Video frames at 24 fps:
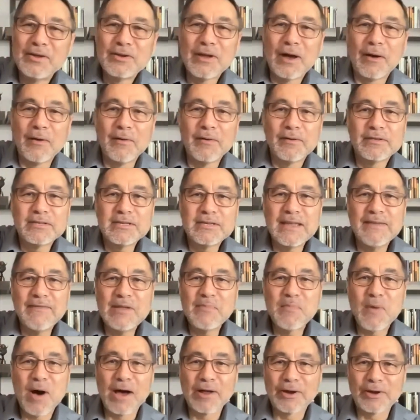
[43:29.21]
TV
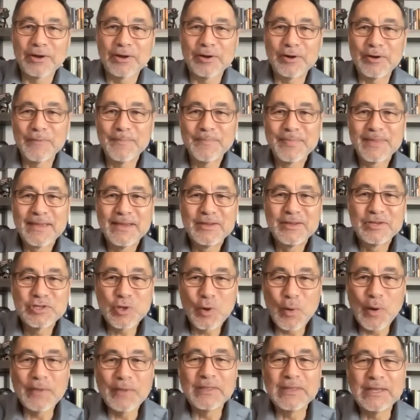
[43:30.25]
monitor
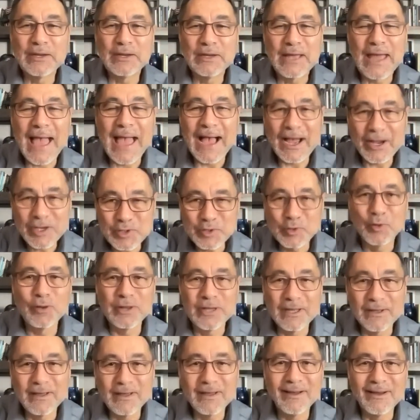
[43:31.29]
showing the actual
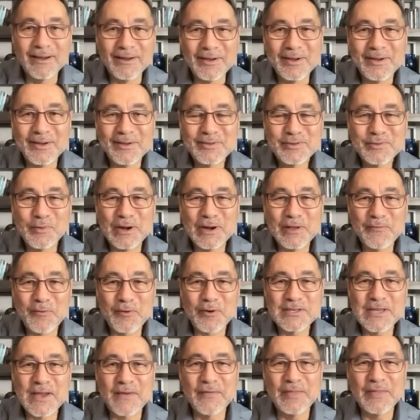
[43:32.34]

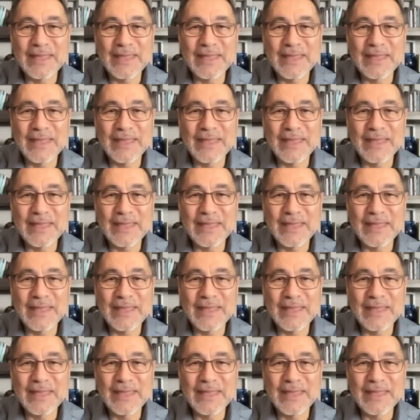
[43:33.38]
24/7,